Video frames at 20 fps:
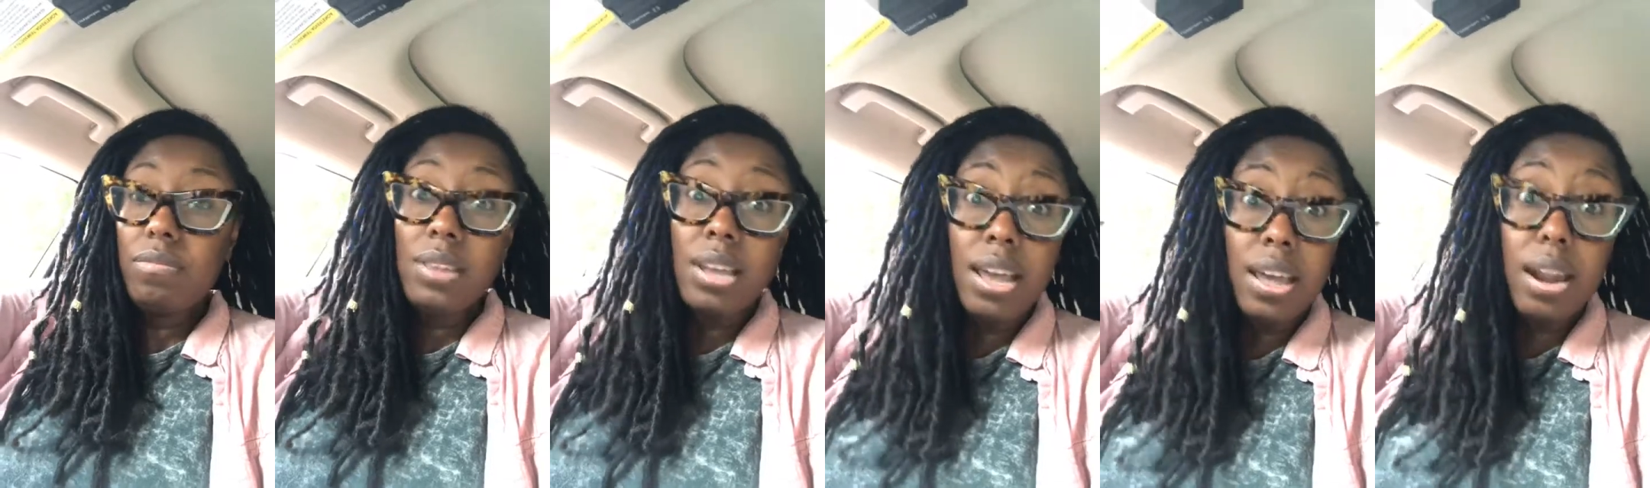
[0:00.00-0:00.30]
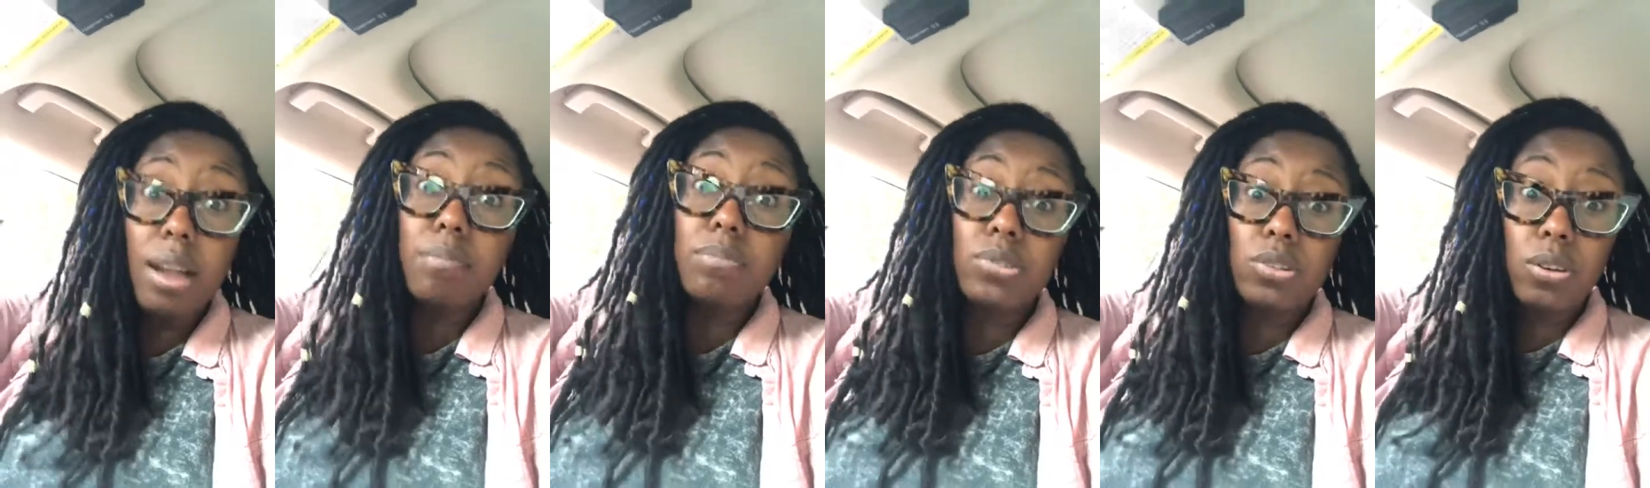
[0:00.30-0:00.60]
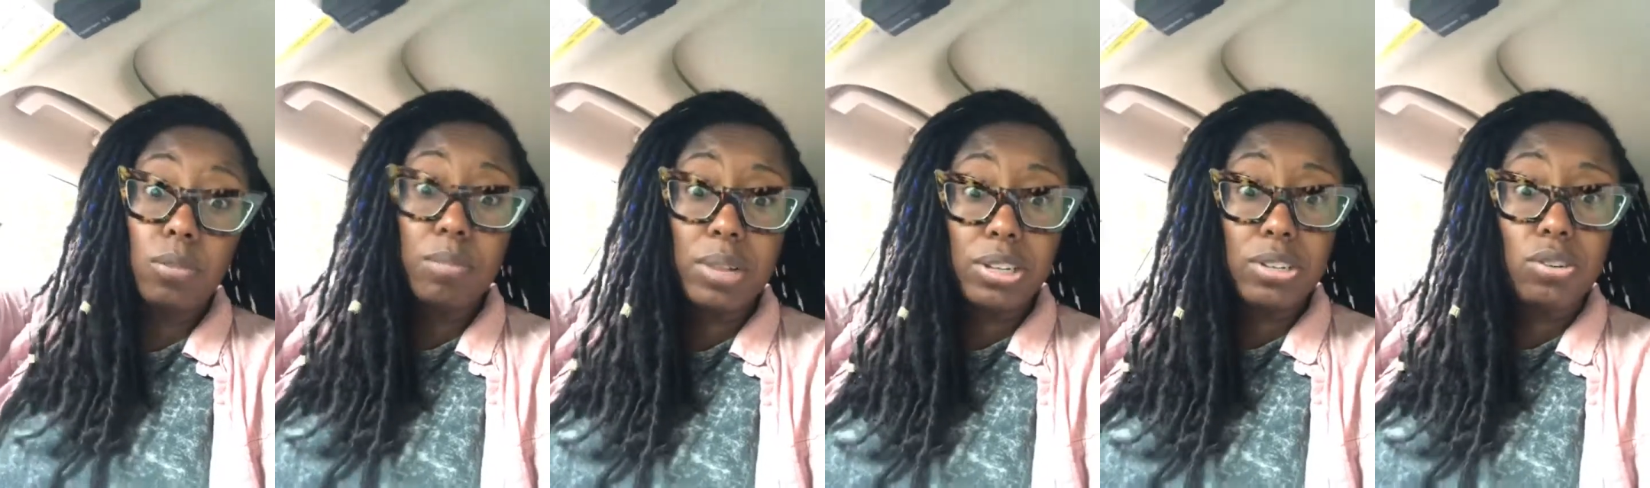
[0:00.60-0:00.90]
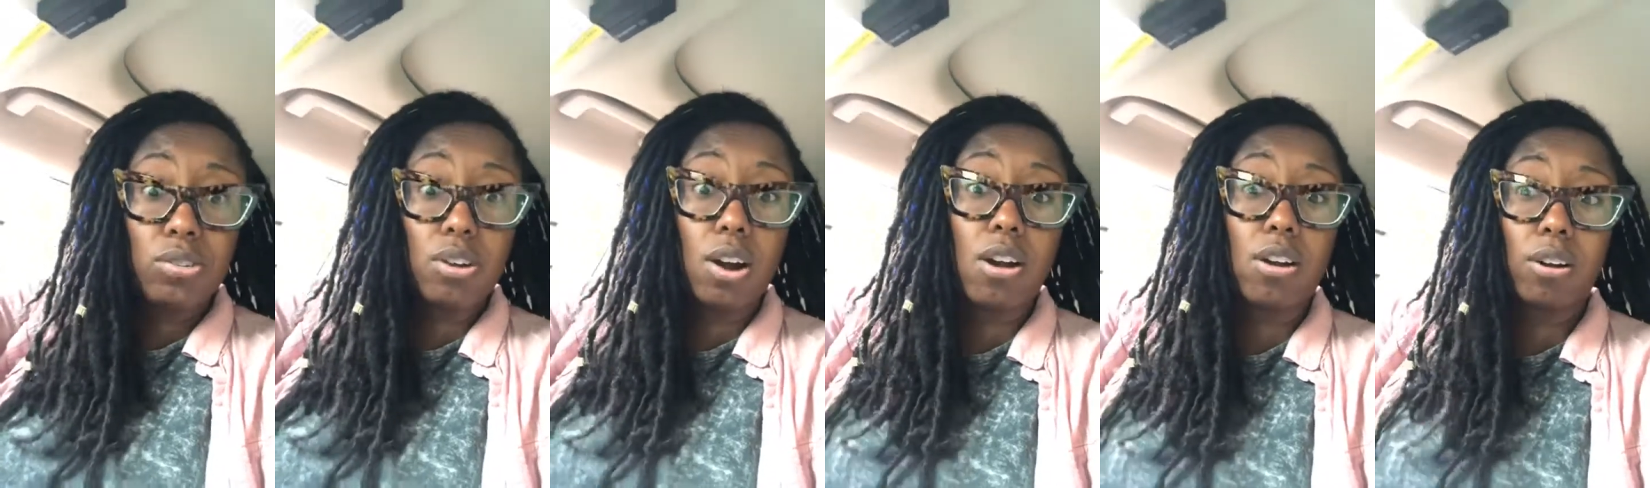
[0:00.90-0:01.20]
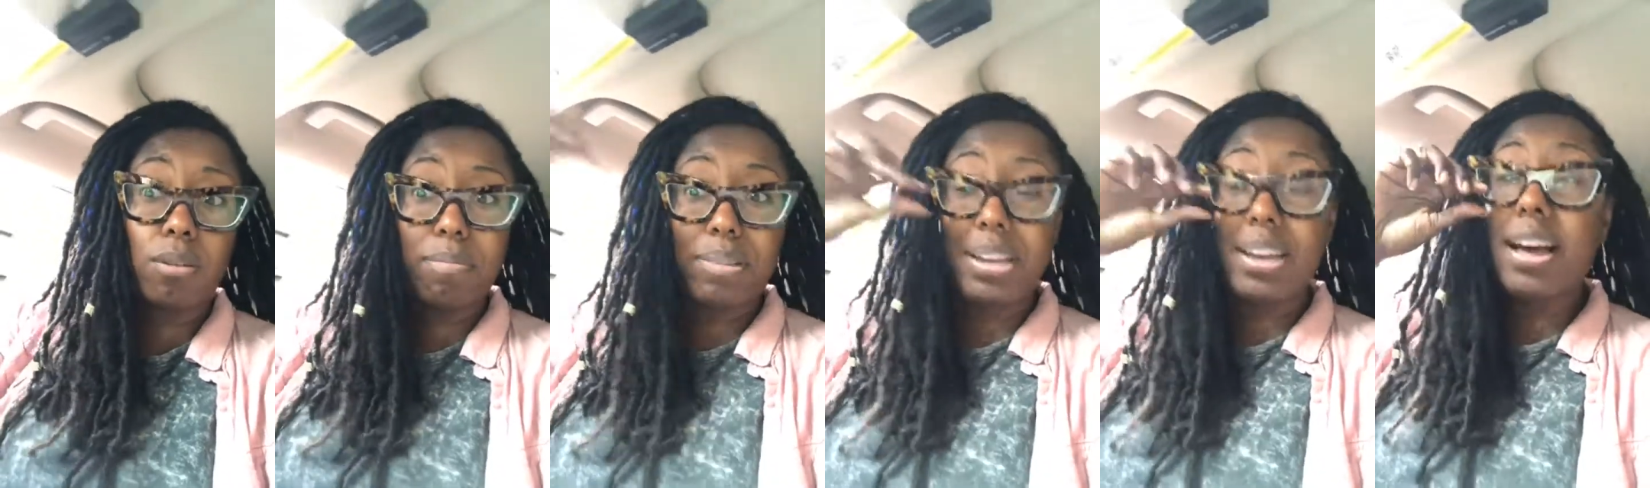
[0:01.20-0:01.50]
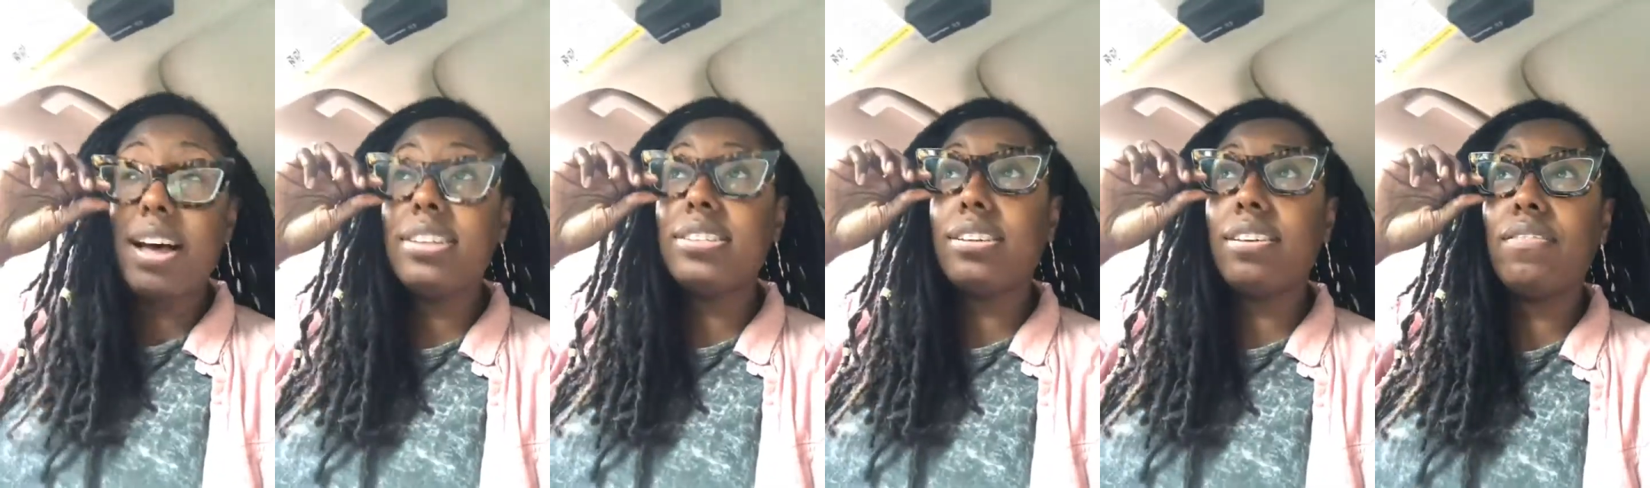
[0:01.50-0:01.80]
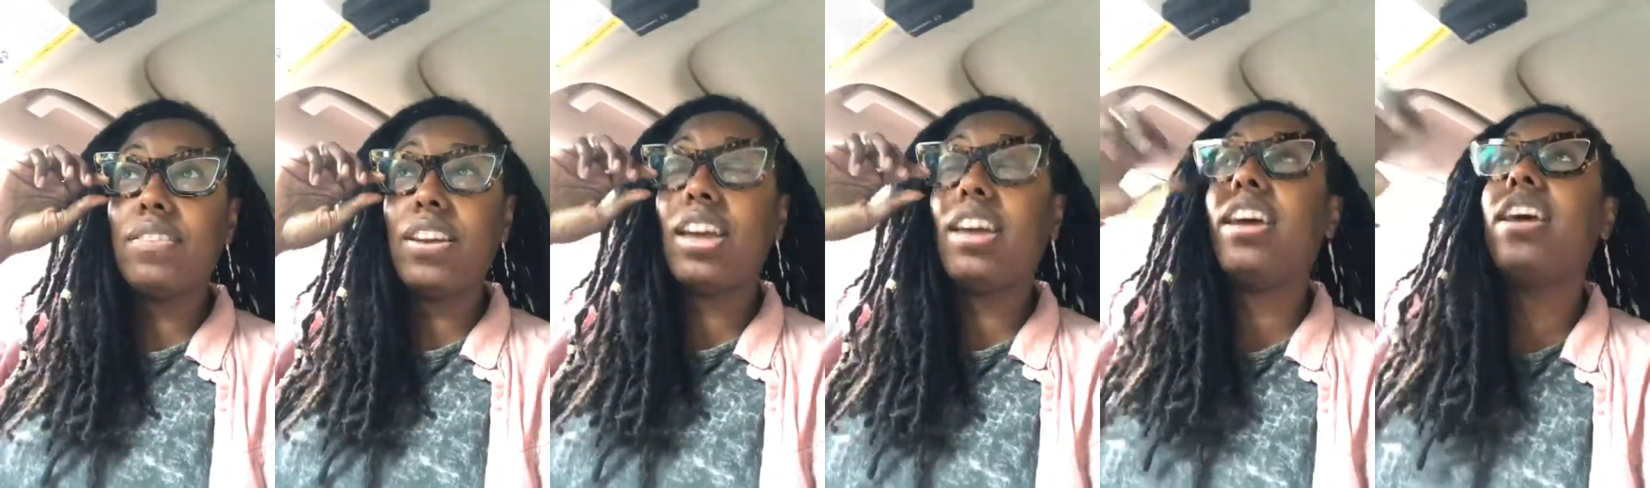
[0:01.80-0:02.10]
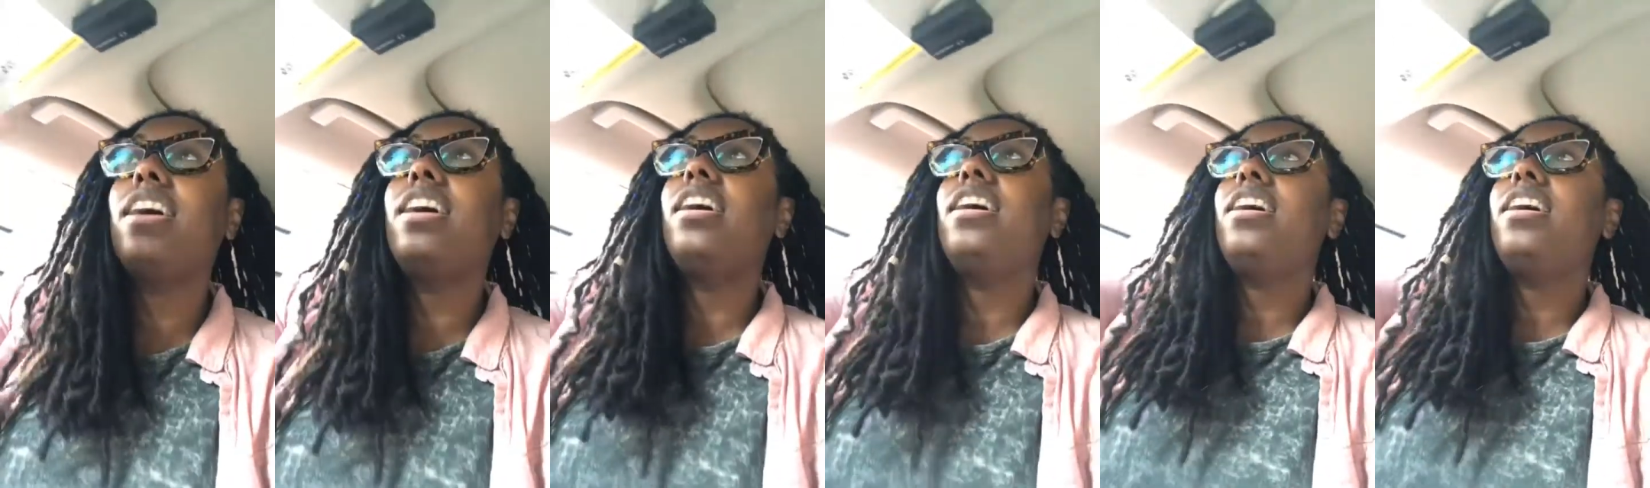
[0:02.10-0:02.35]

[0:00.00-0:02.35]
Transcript: and I'm so much stronger because of it.